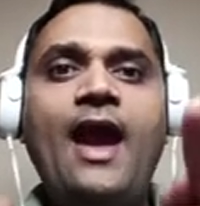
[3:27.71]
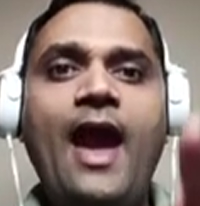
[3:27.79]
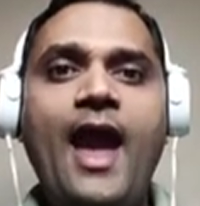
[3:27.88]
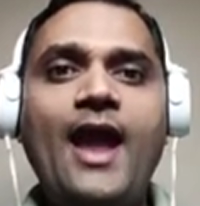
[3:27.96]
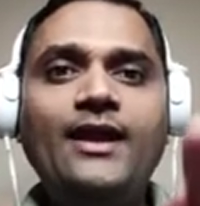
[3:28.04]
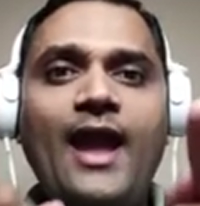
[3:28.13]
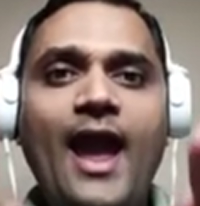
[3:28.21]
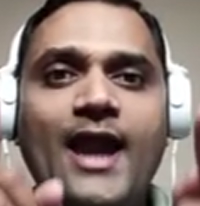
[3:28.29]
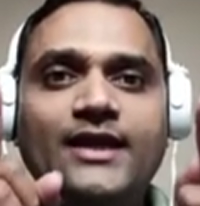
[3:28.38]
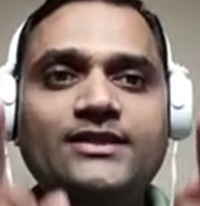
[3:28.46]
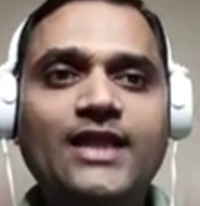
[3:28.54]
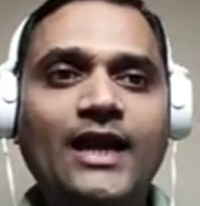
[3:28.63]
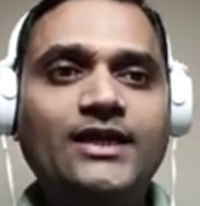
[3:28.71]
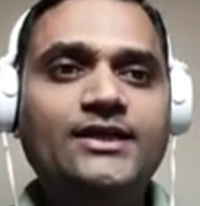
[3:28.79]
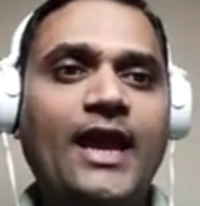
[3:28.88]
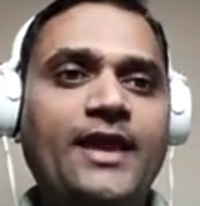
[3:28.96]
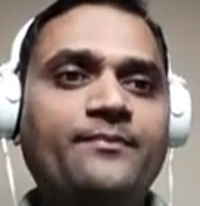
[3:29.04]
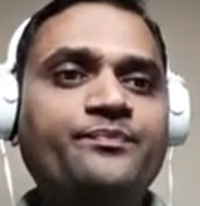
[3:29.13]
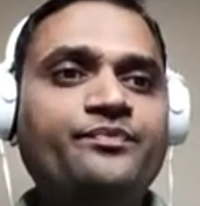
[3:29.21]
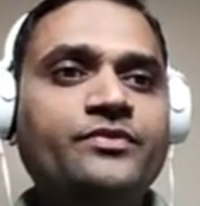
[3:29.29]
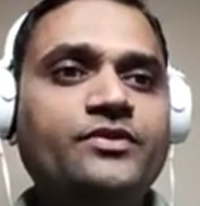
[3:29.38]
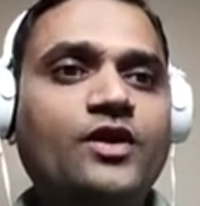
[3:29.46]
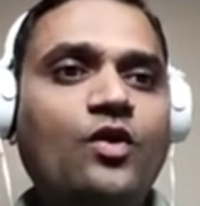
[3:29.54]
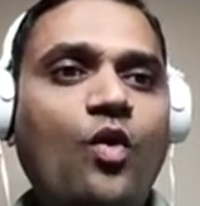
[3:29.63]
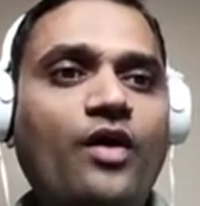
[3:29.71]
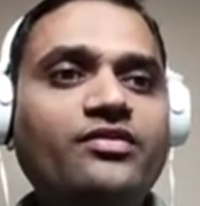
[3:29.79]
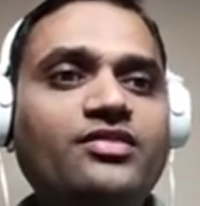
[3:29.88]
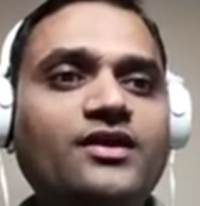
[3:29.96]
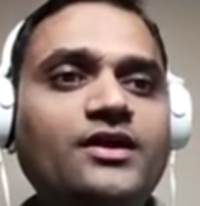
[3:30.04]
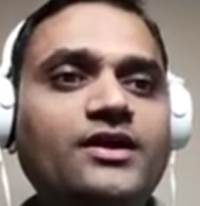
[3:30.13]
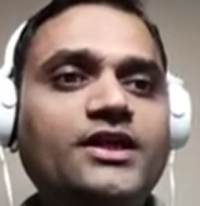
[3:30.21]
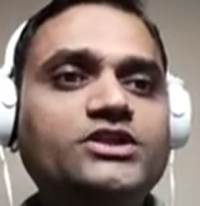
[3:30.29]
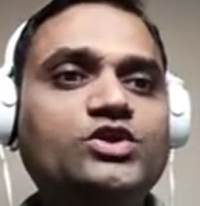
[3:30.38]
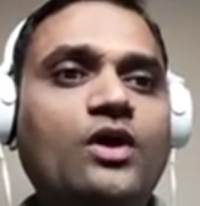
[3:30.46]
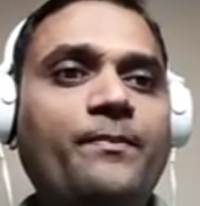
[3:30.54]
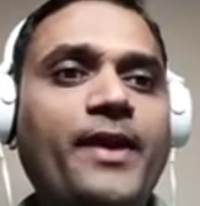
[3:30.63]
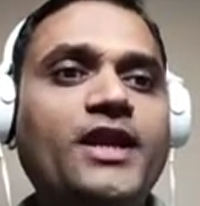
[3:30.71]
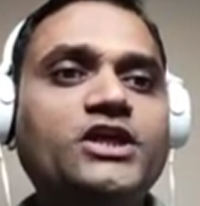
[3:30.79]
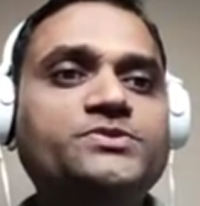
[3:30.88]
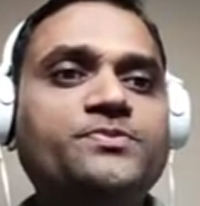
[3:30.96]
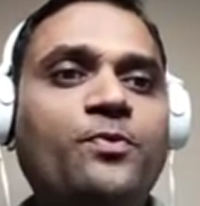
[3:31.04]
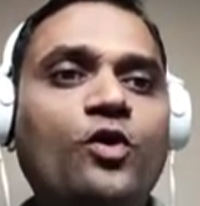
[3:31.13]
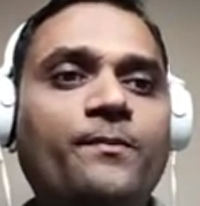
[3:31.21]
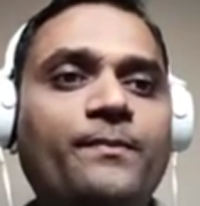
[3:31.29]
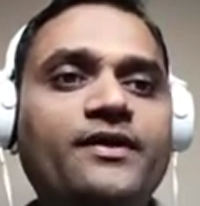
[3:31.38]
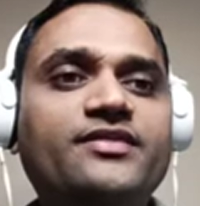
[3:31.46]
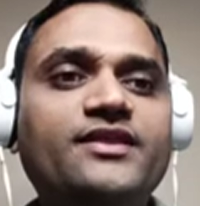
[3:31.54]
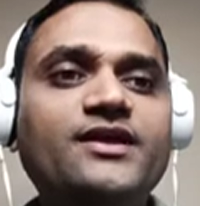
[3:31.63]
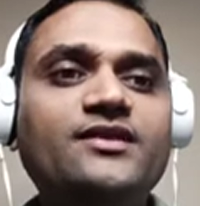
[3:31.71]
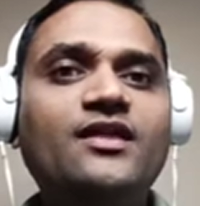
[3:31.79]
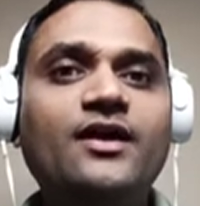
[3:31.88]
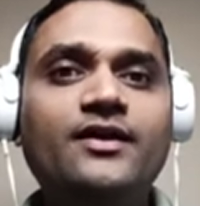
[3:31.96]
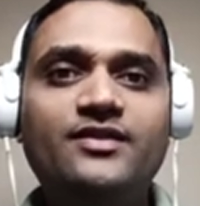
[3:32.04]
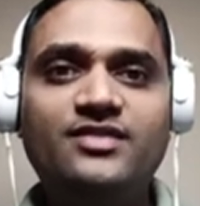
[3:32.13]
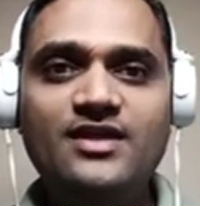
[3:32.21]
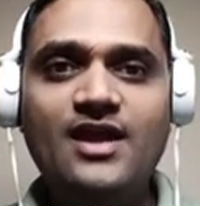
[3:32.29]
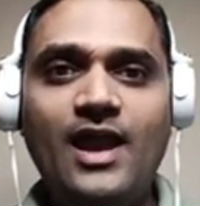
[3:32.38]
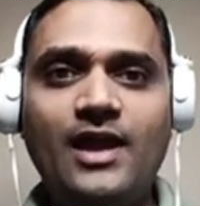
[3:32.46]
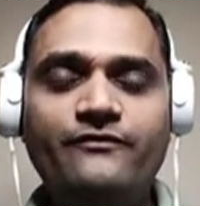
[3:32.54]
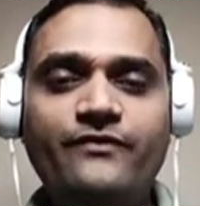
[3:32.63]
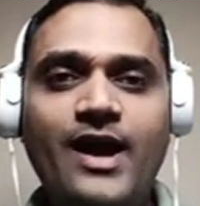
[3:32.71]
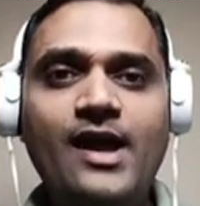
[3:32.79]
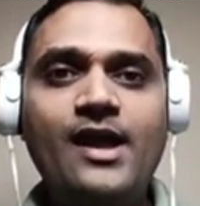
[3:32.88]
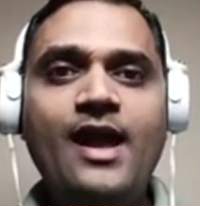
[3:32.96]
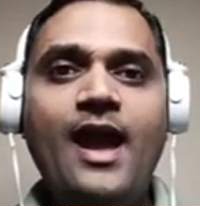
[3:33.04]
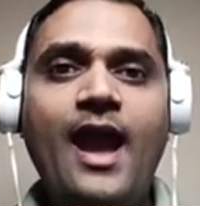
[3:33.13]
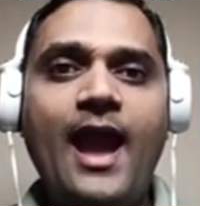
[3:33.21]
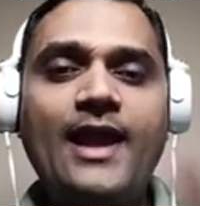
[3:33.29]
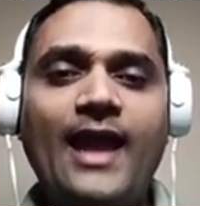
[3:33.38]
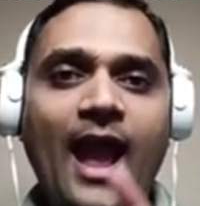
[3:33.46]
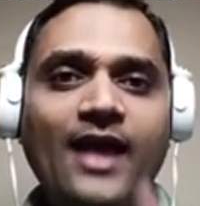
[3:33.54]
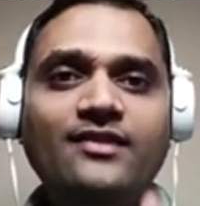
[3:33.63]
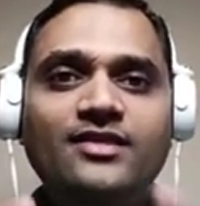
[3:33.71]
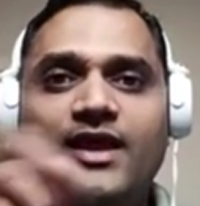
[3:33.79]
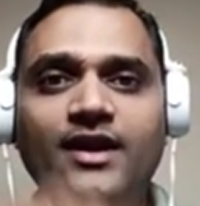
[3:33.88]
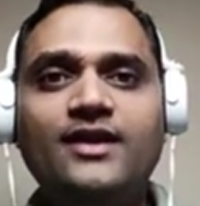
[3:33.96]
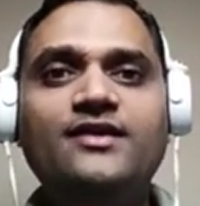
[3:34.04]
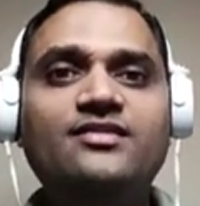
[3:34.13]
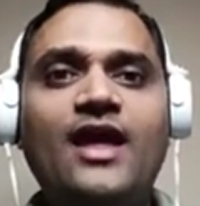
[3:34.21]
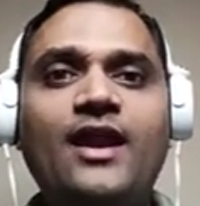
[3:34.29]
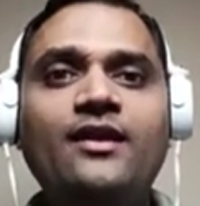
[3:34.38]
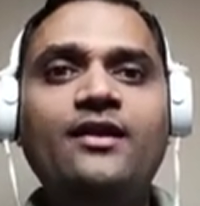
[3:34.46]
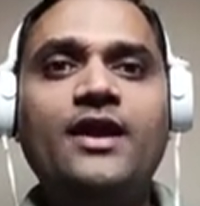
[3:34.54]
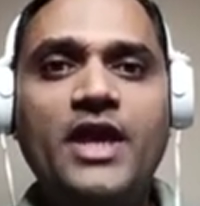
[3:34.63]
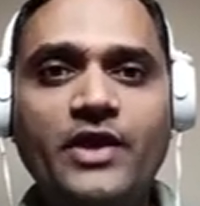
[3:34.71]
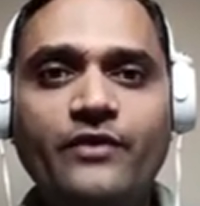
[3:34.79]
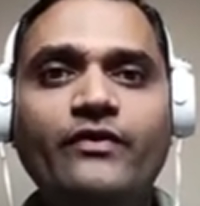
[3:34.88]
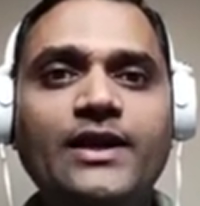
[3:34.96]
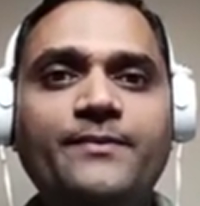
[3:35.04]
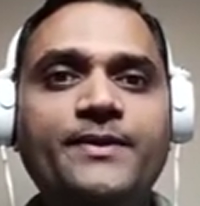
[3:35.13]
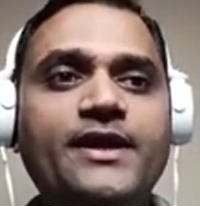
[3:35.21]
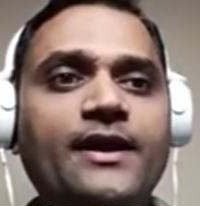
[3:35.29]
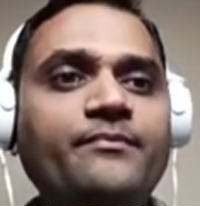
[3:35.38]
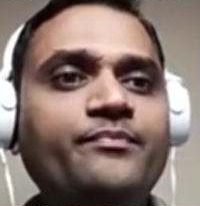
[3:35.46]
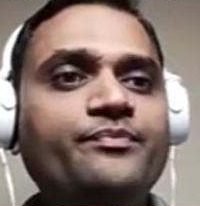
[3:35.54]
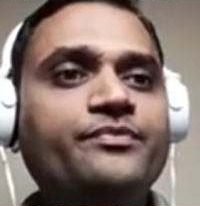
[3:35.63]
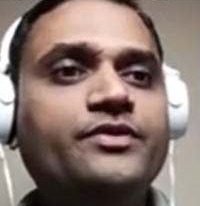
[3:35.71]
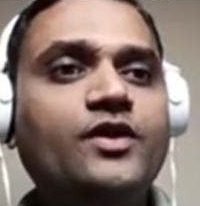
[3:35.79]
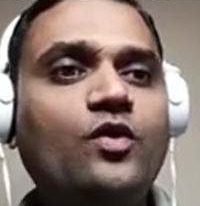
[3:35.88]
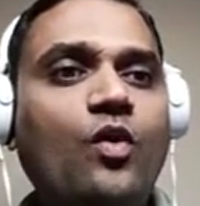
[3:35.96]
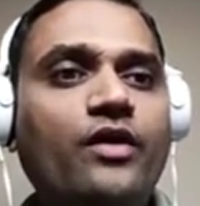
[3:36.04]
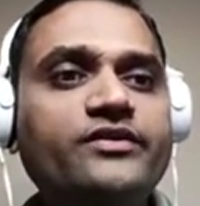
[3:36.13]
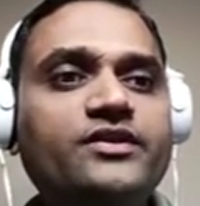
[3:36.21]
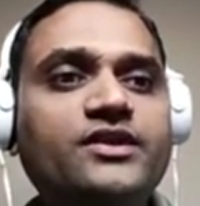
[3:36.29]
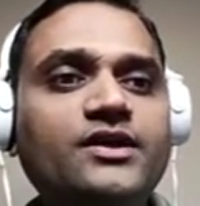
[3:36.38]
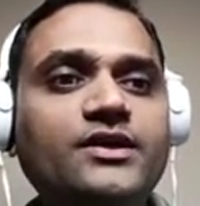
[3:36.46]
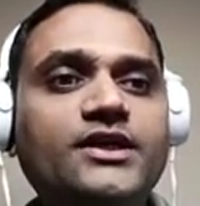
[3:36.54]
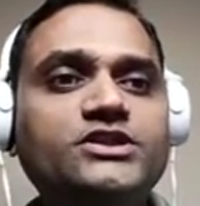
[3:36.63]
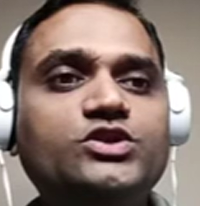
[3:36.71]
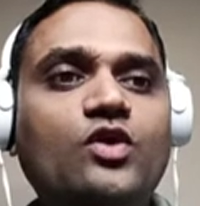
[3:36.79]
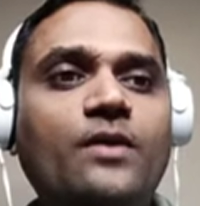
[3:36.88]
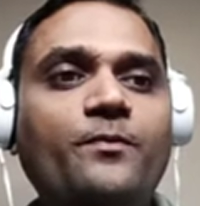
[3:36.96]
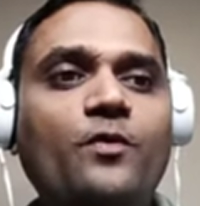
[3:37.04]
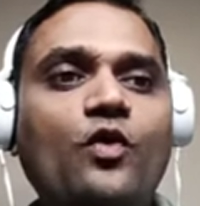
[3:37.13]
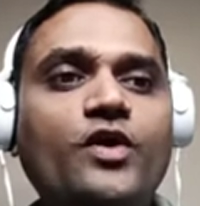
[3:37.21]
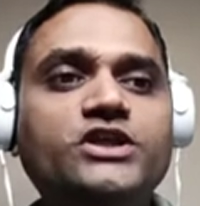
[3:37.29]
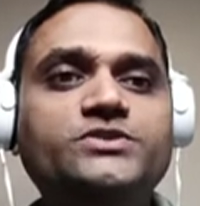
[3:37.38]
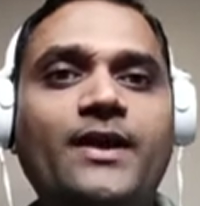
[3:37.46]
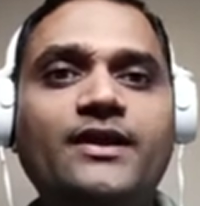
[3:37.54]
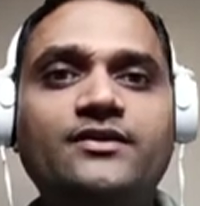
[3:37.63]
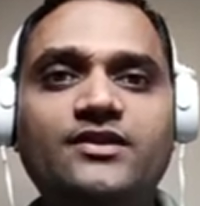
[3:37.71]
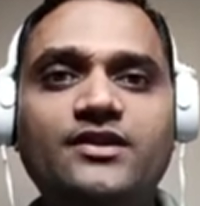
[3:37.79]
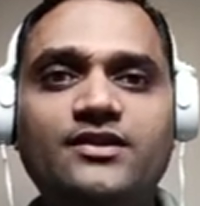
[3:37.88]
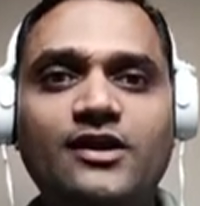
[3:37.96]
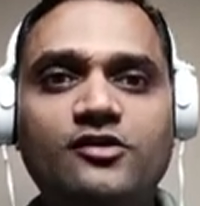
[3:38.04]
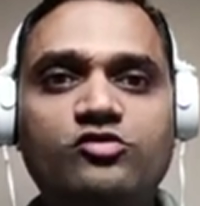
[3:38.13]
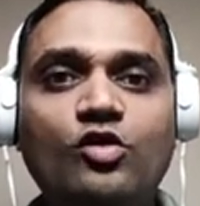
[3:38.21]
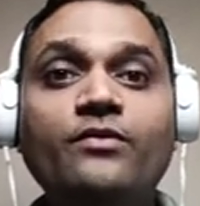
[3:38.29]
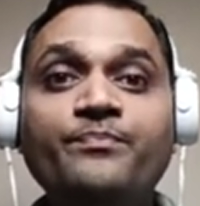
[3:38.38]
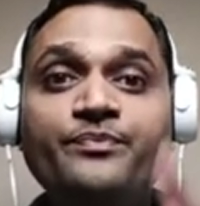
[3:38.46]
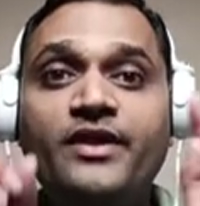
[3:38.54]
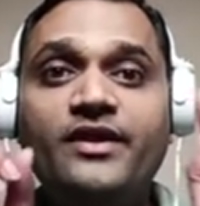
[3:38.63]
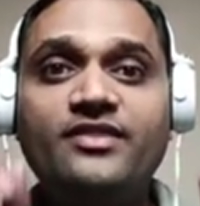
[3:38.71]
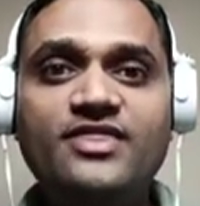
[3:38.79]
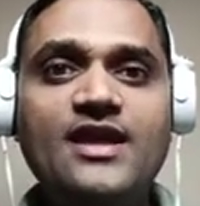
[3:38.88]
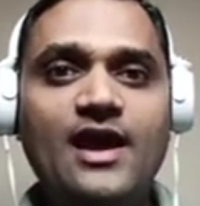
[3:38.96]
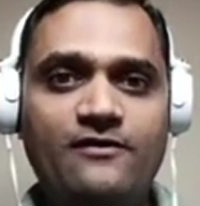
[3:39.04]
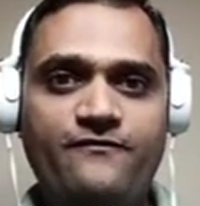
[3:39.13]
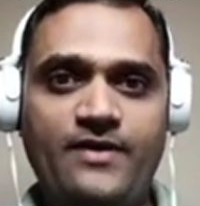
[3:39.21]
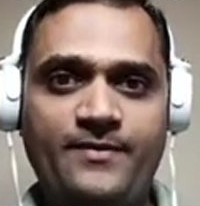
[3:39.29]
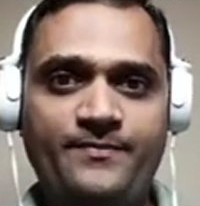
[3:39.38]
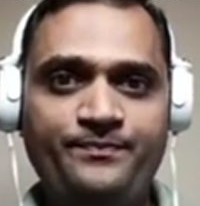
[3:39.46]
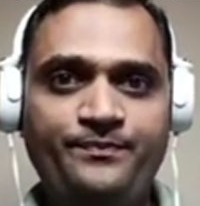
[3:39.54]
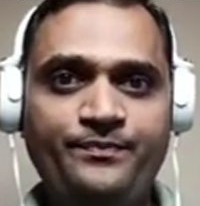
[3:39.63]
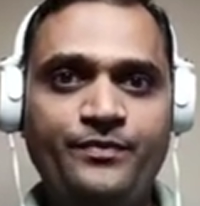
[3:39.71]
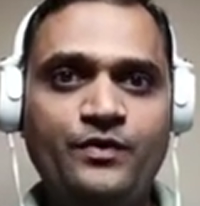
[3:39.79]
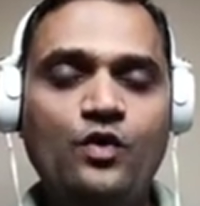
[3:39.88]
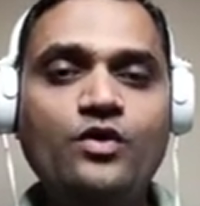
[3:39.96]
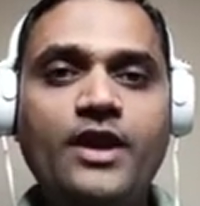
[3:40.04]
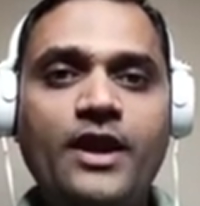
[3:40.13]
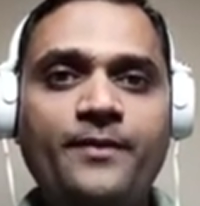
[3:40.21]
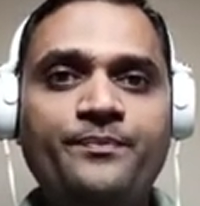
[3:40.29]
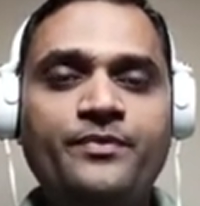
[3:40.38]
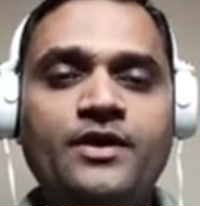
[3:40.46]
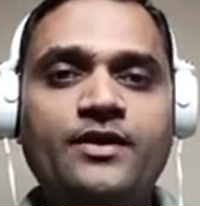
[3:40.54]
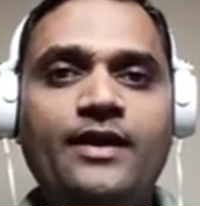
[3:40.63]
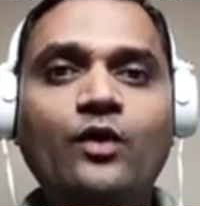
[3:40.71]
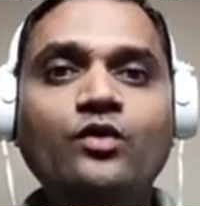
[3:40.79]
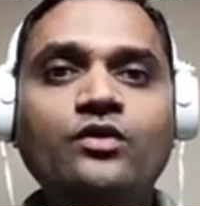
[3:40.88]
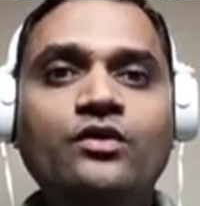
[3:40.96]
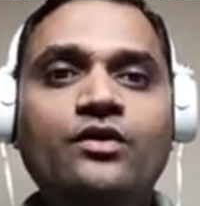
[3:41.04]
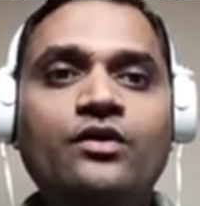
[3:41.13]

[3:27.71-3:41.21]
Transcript: and at that time the concentration of NH4 plus is C alpha, and as there is an equilibrium the concentration of OH minus is also C alpha. Okay, now